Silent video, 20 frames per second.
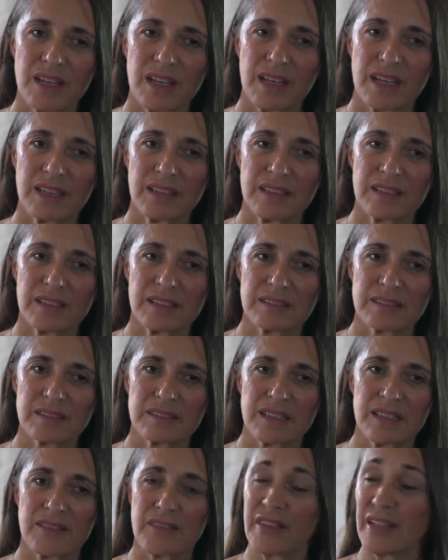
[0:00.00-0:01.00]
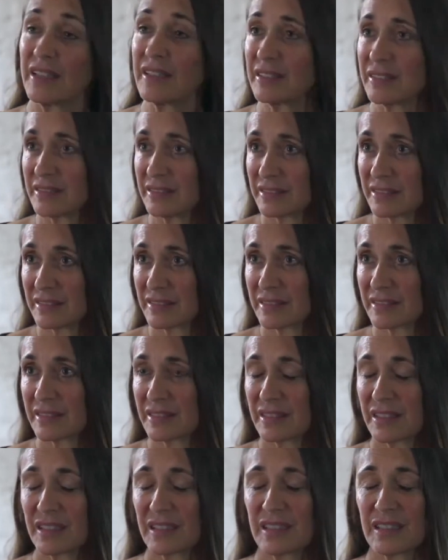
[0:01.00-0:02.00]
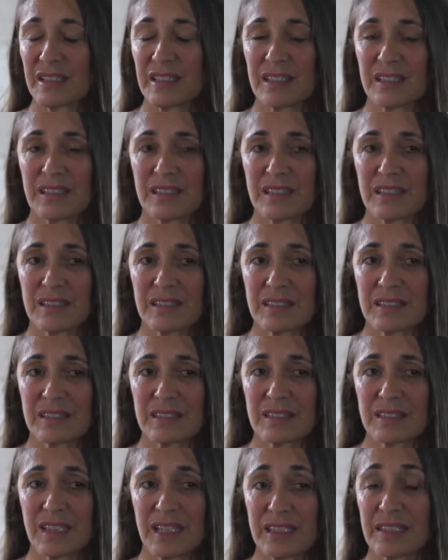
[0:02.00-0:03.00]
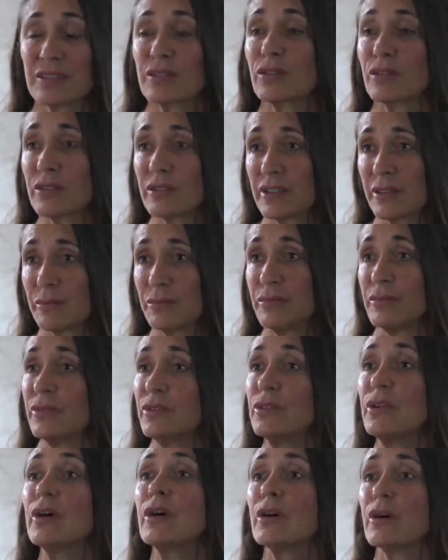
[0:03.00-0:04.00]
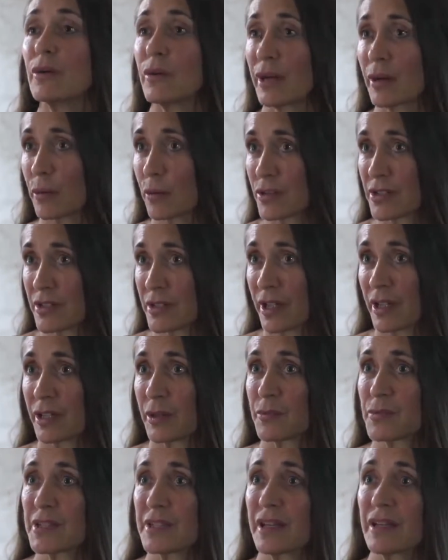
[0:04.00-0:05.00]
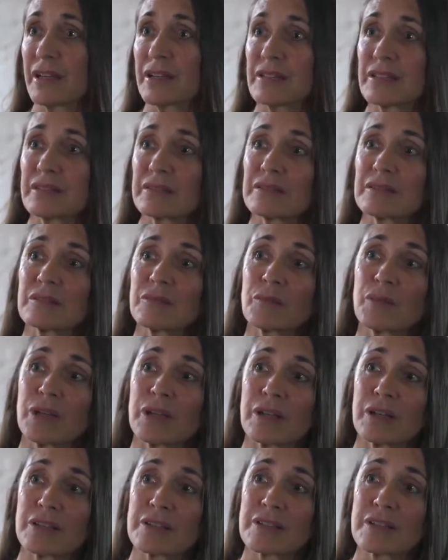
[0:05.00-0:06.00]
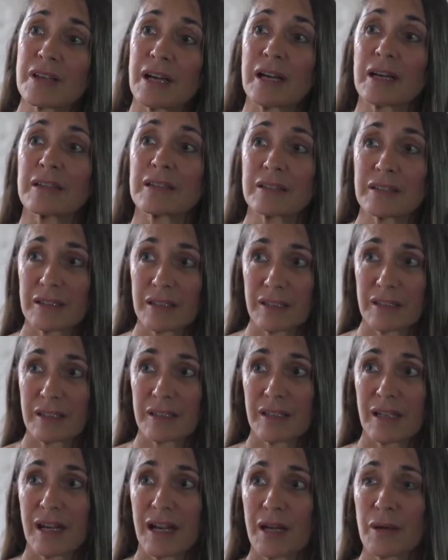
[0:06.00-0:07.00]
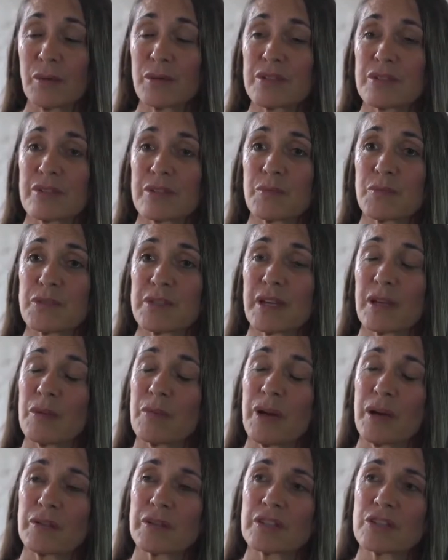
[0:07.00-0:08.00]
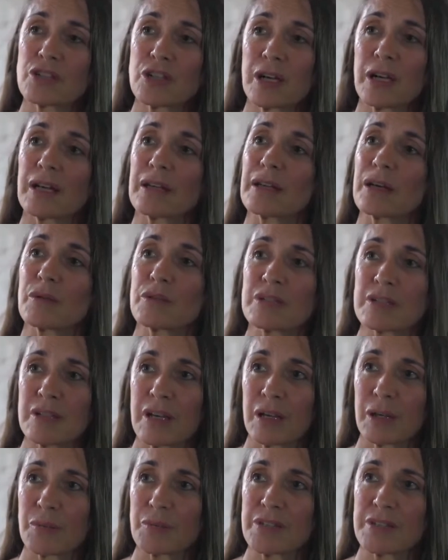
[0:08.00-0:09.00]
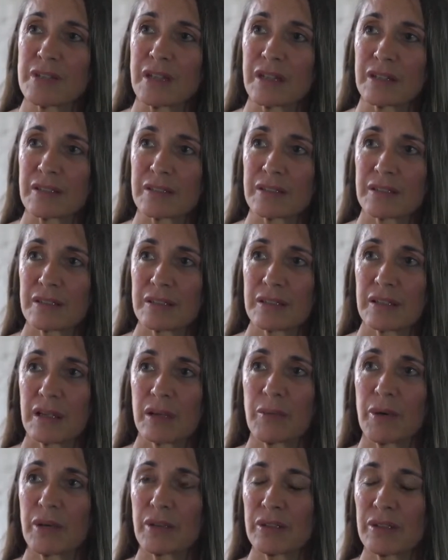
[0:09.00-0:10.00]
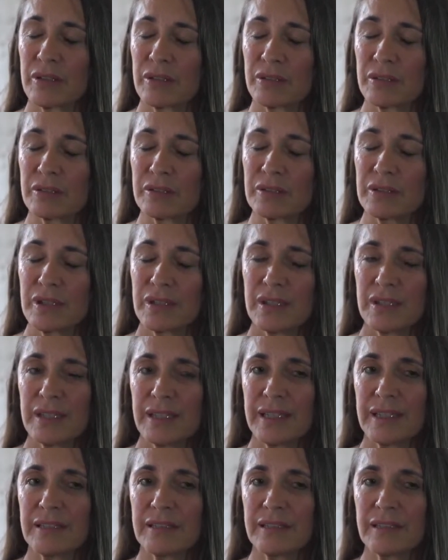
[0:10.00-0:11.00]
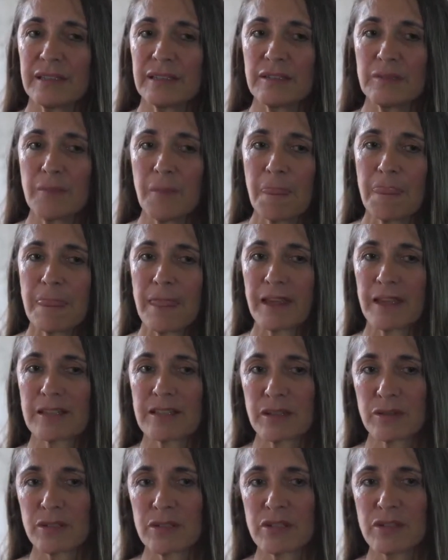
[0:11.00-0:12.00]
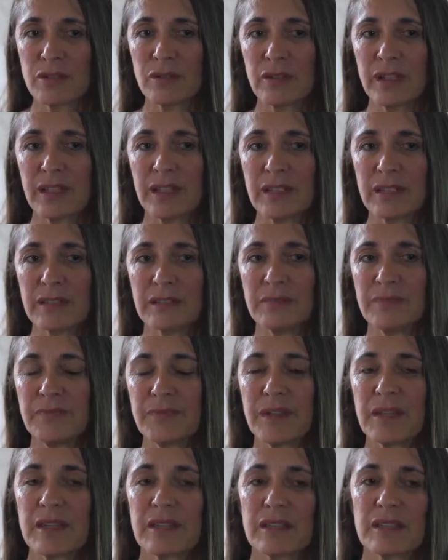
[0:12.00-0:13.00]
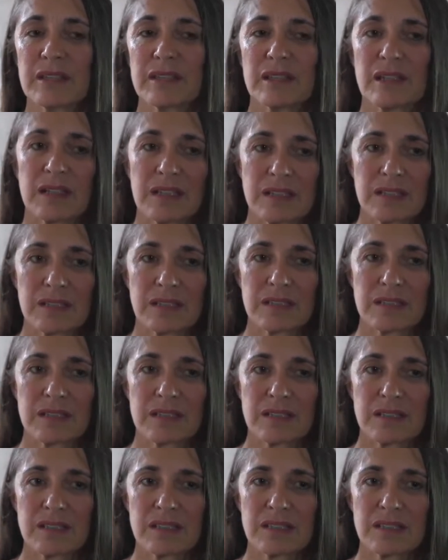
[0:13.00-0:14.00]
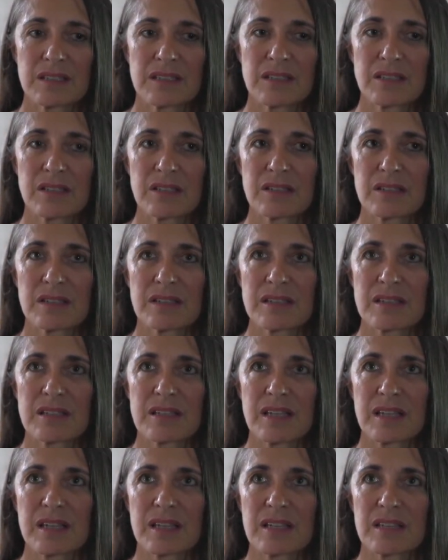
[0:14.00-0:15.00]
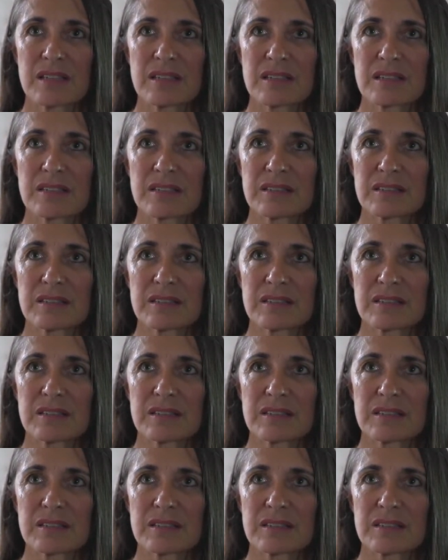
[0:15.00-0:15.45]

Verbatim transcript: and then he, I told him, no, I was not upset because I, I was upset about the child. I was not upset about you. And then, as I was tuning in, I started to say,